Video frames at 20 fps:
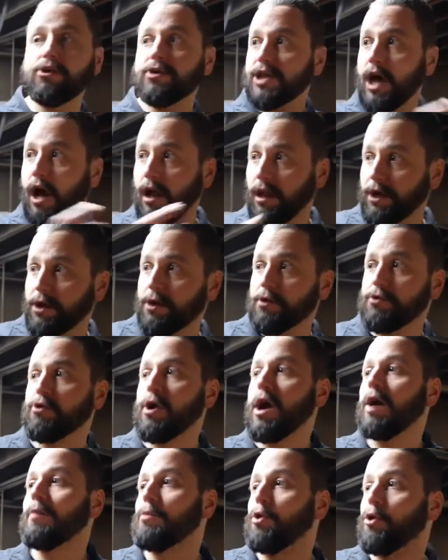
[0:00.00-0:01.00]
use hot liquor
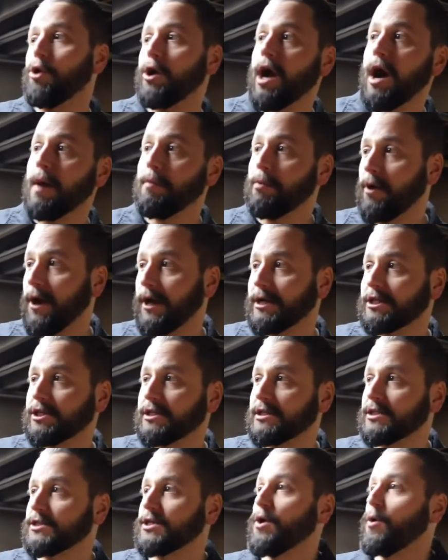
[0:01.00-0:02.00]
throughout brewing
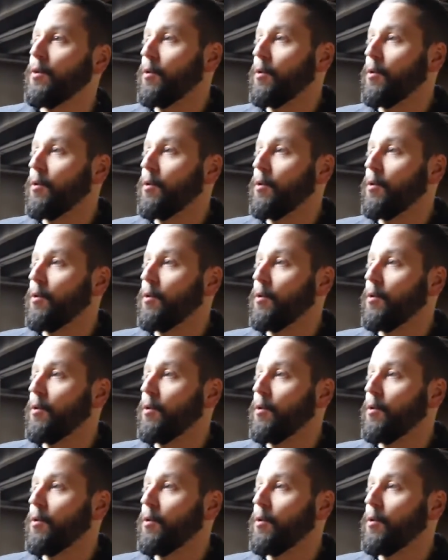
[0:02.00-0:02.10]
operations